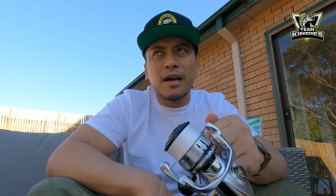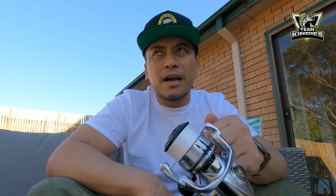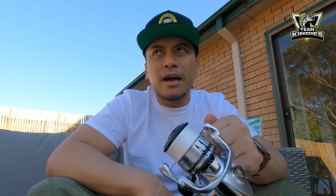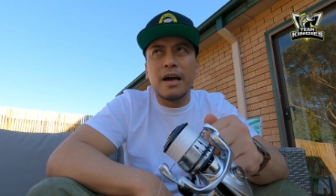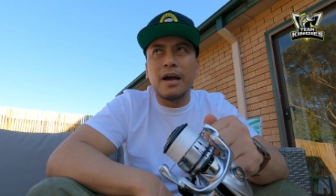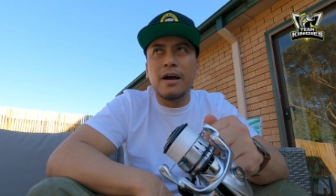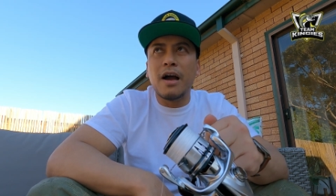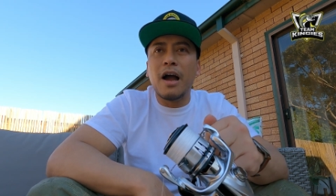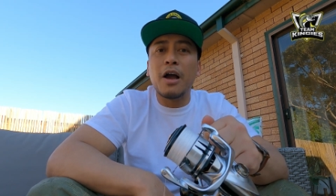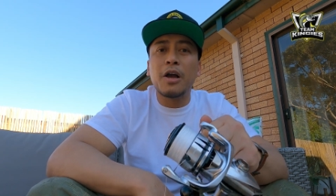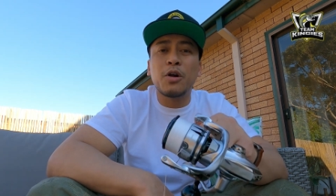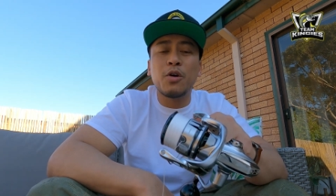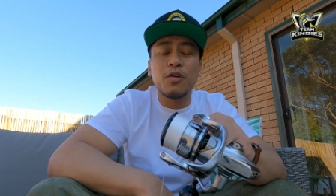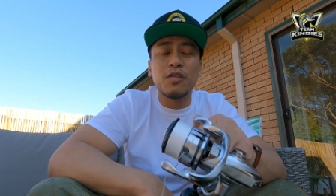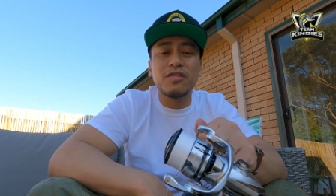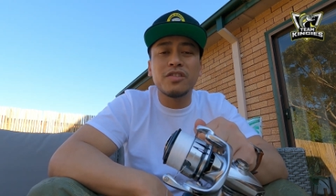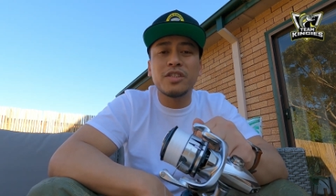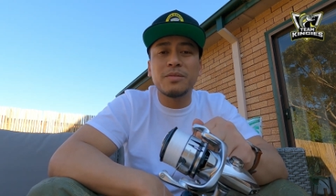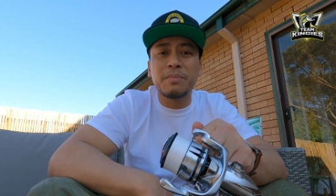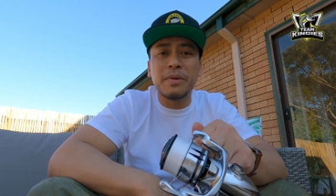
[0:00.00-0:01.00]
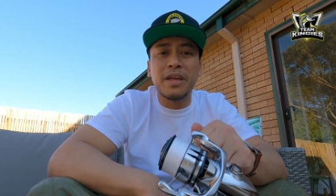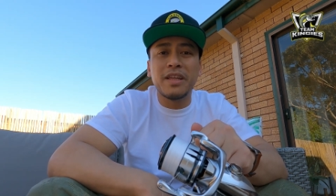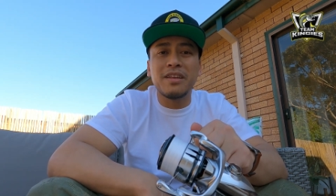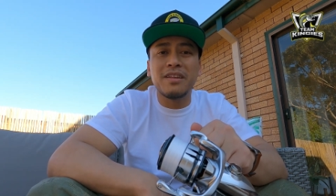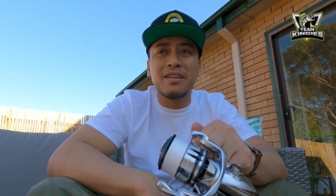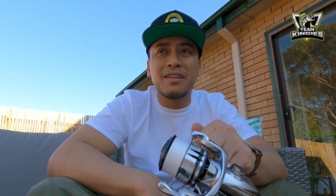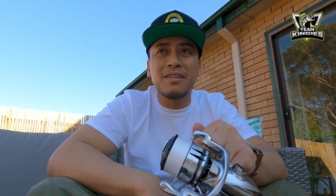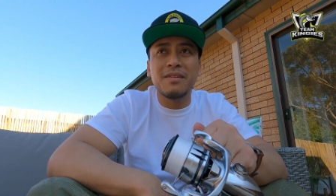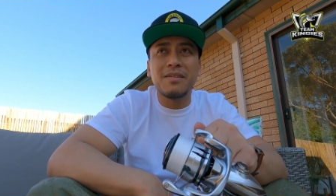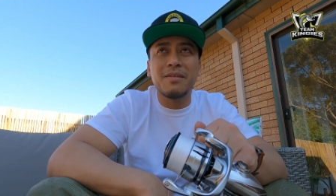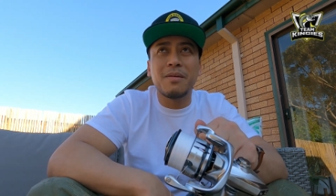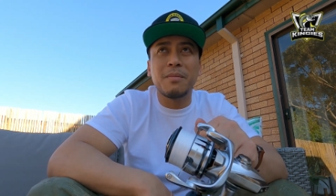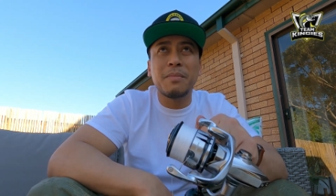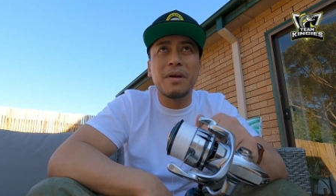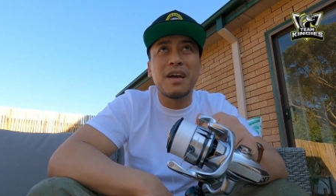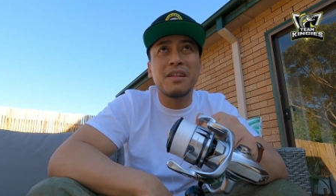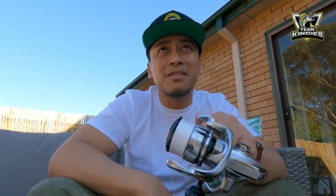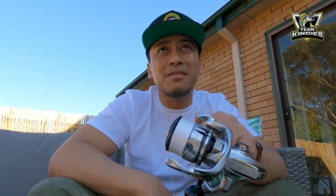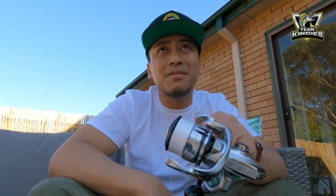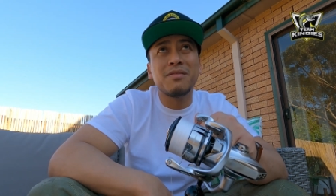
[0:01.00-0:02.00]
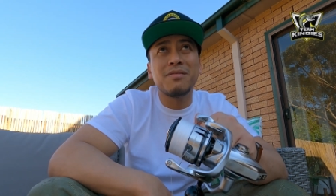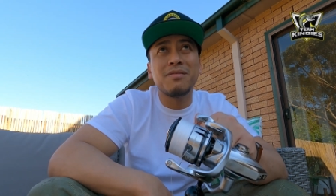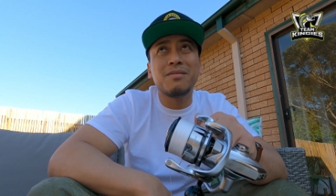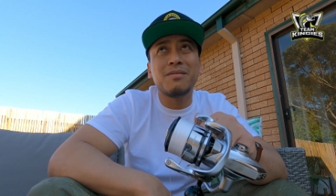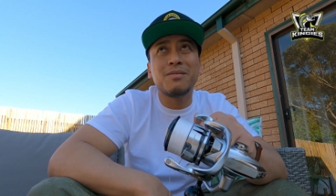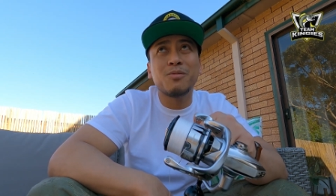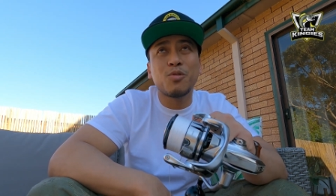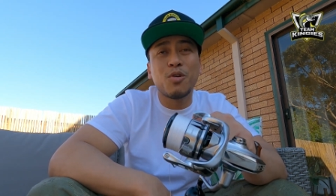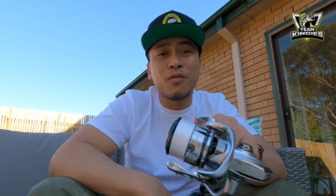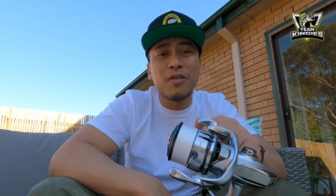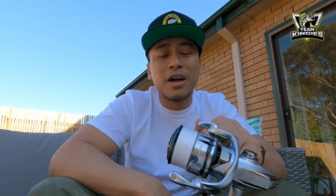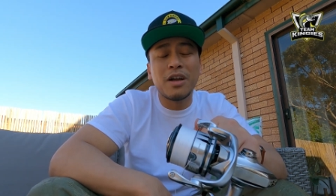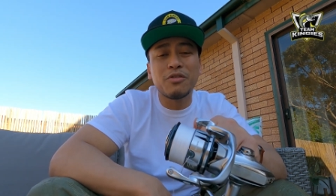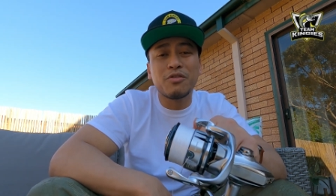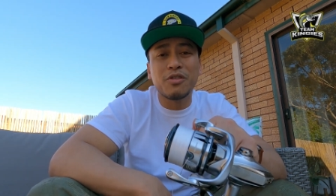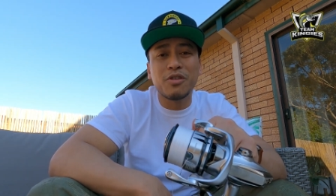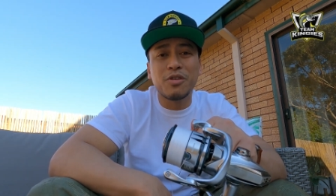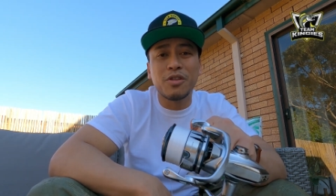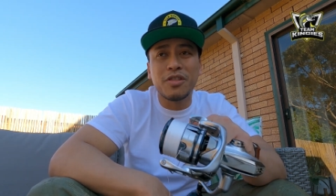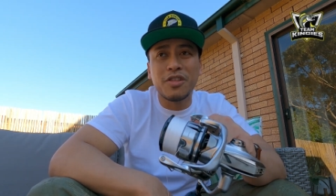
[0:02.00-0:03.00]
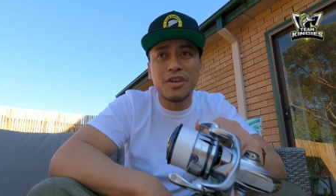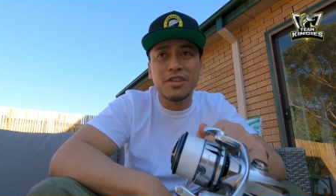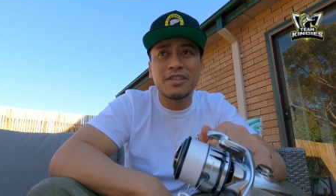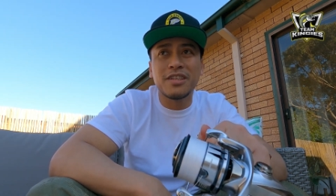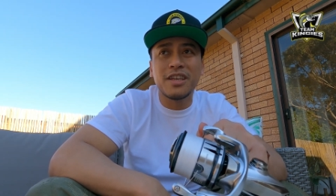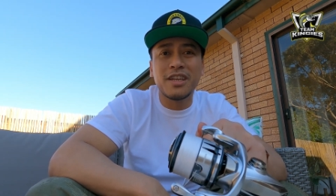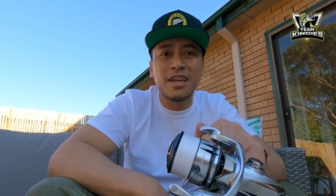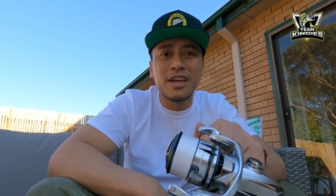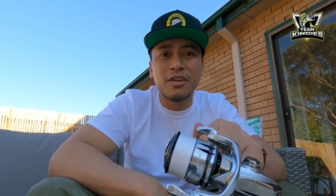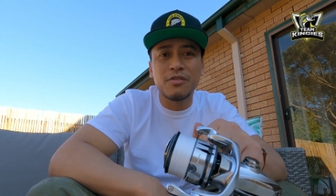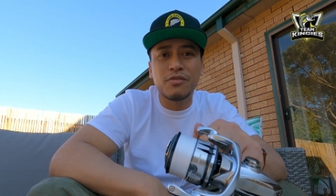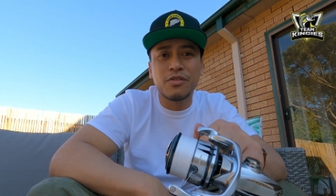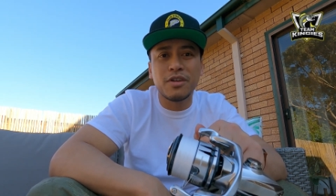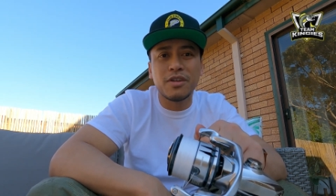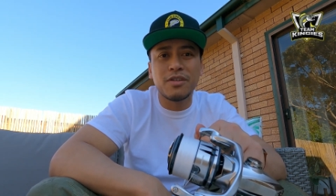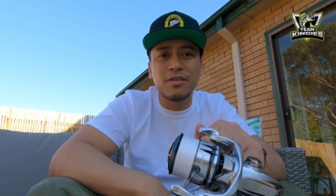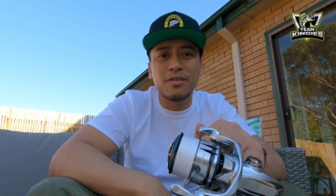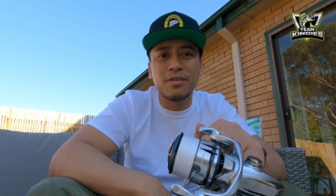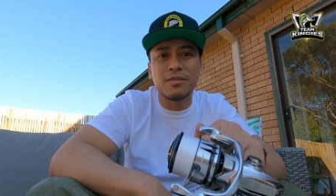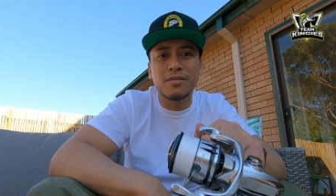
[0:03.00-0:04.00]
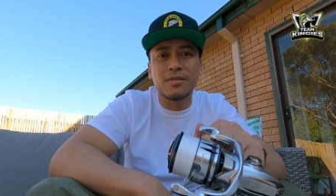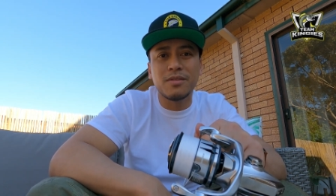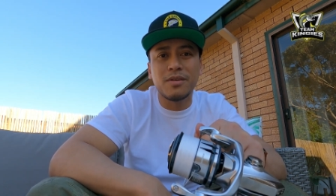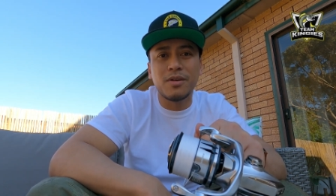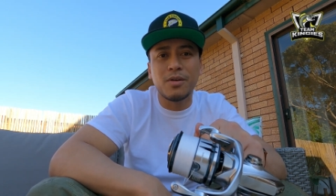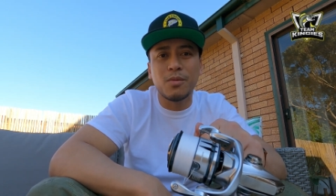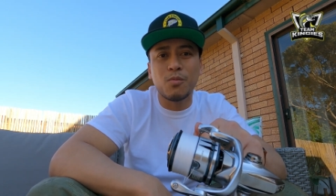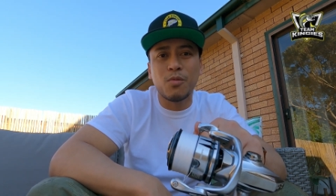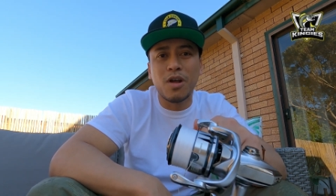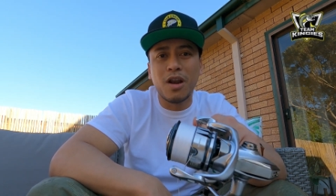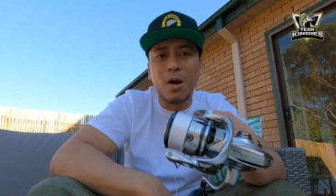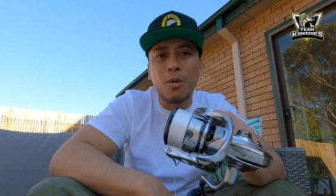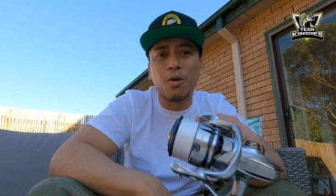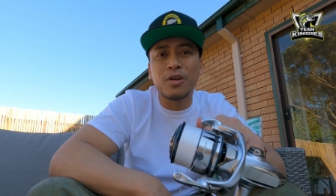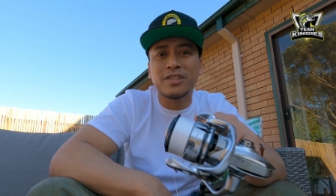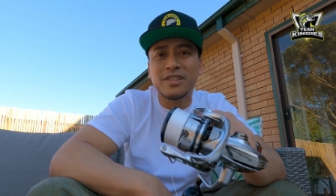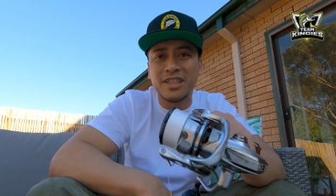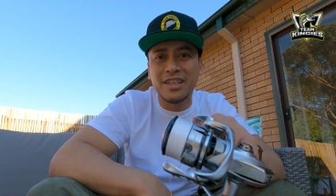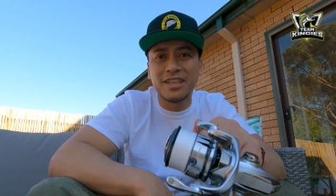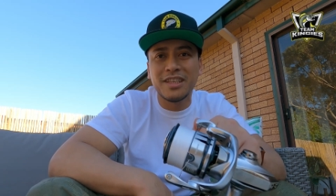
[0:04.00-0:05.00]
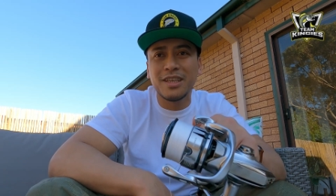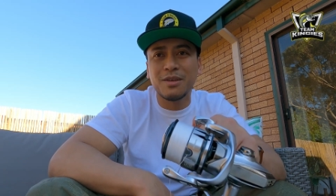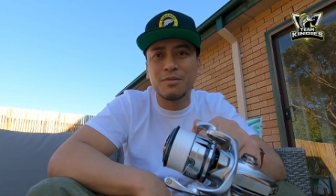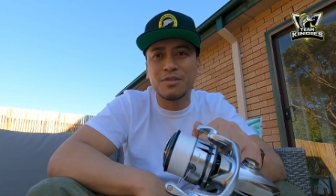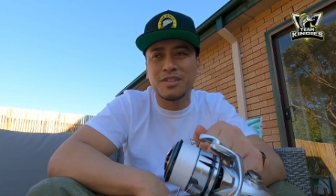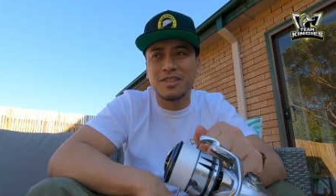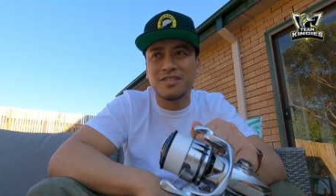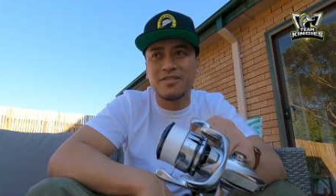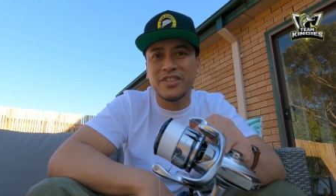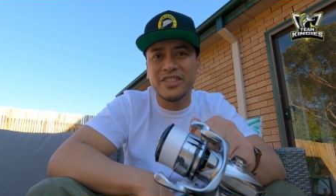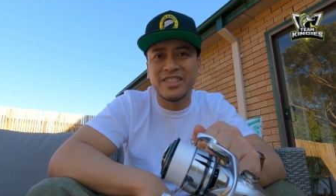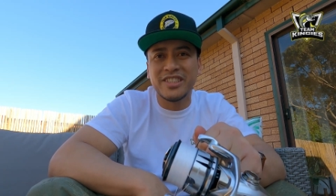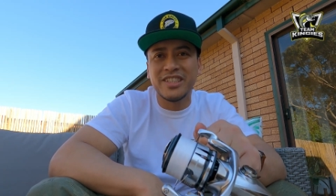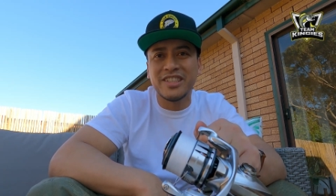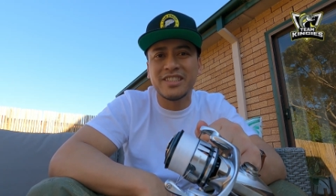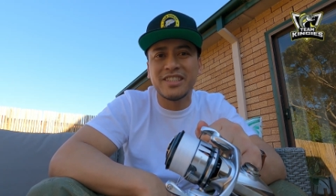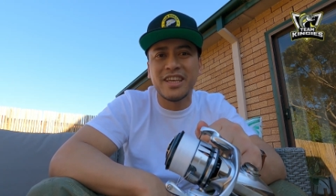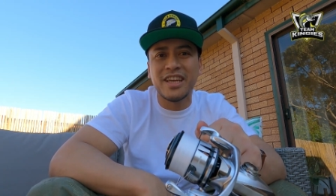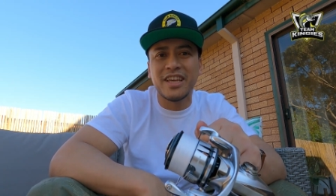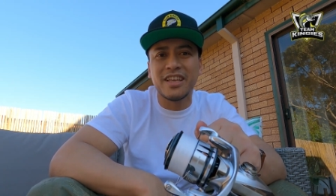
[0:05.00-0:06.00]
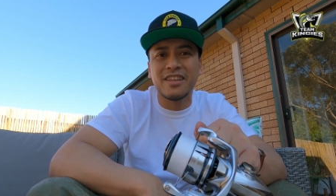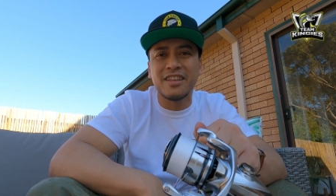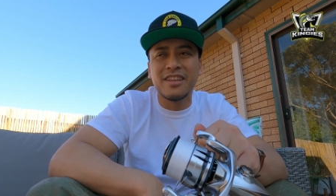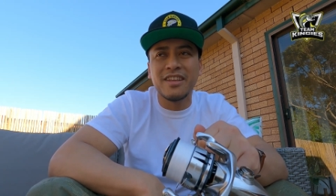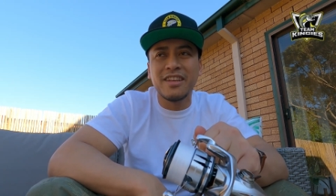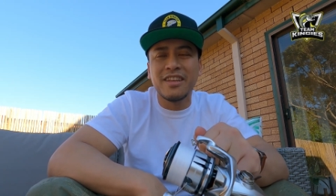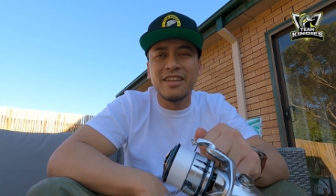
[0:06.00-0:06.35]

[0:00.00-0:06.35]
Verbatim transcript: Uh, I could have spent about 1200 or 1300 on what I was thinking, which is a Certate